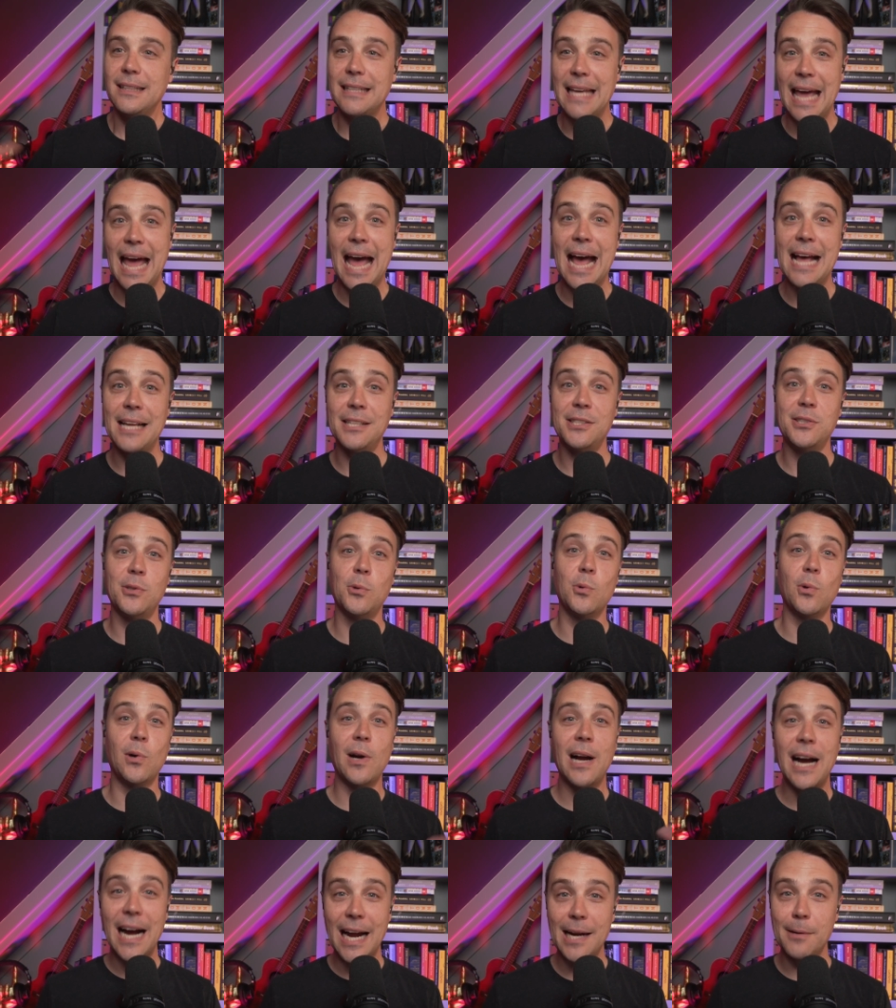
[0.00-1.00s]
gas
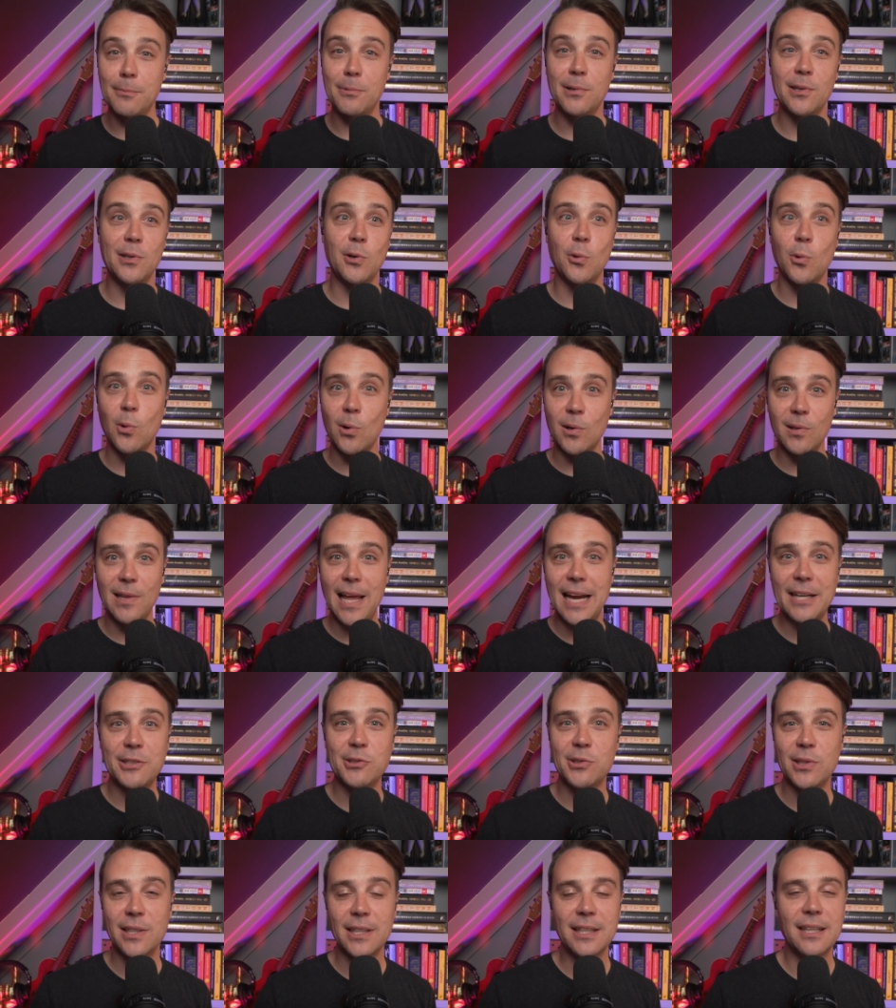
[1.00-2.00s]
or hybrid or
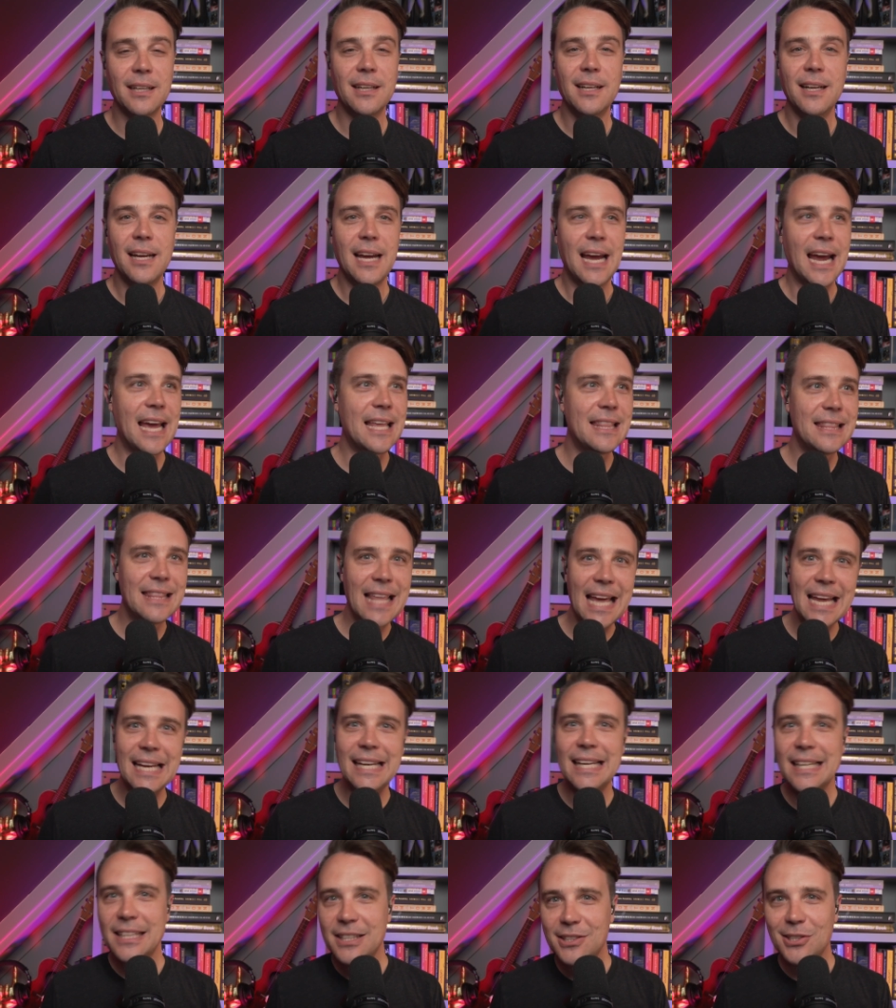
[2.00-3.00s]
electric and
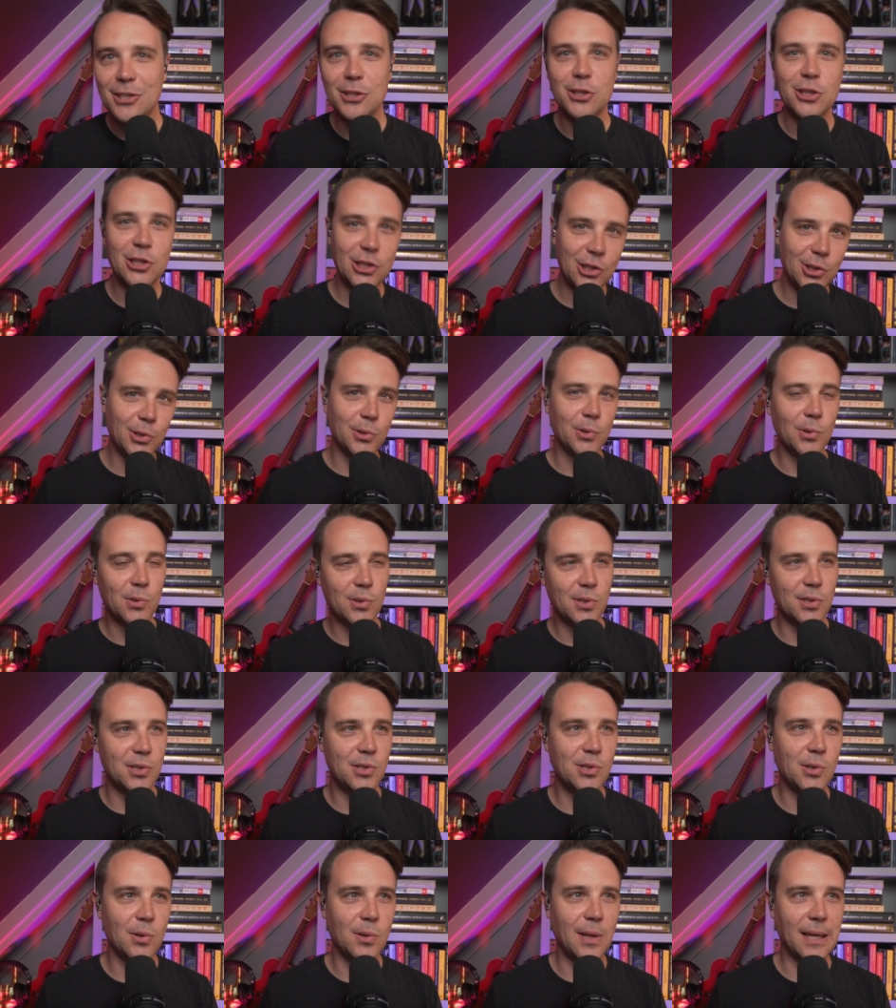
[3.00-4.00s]
they get to choose.
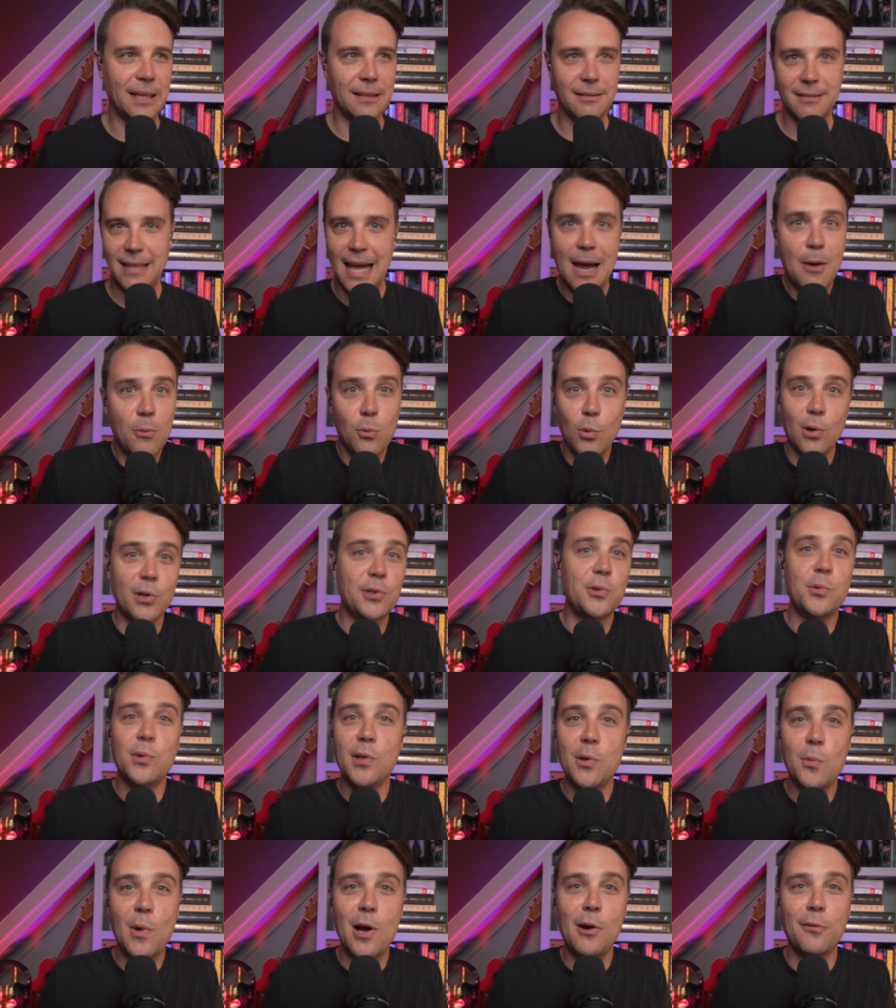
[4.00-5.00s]
And so like that worked
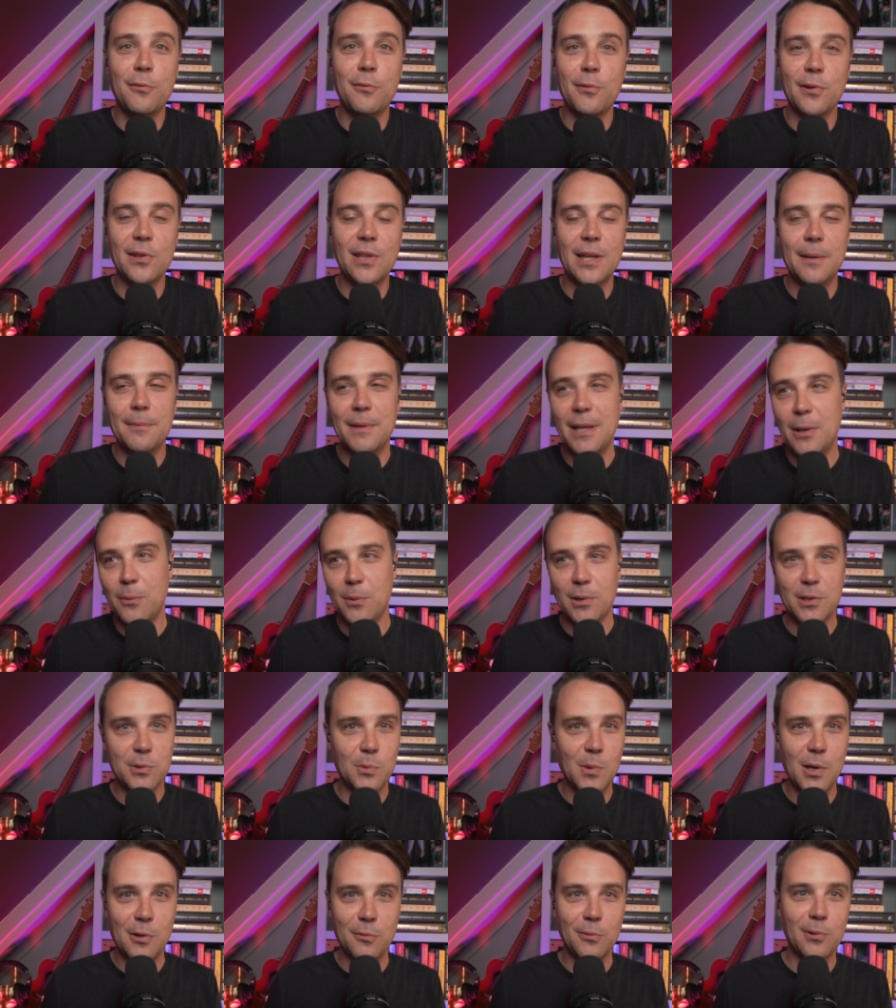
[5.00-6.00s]
really well for them. And that
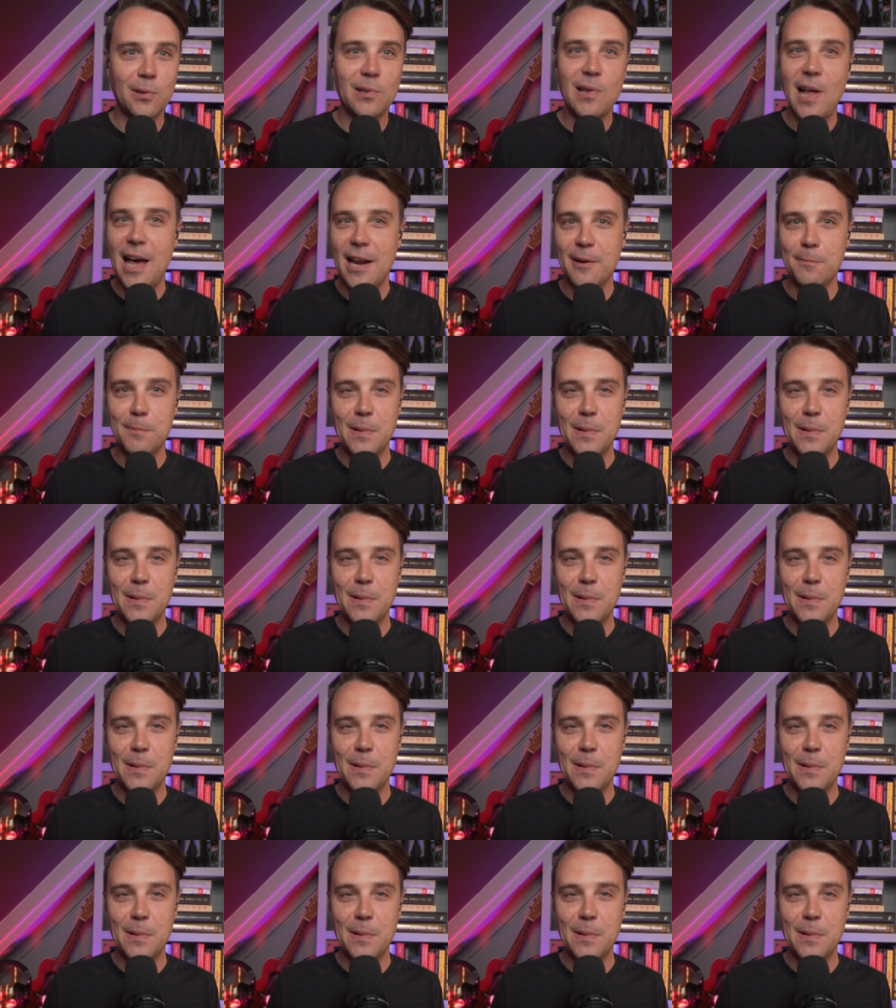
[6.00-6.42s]
works well for a lot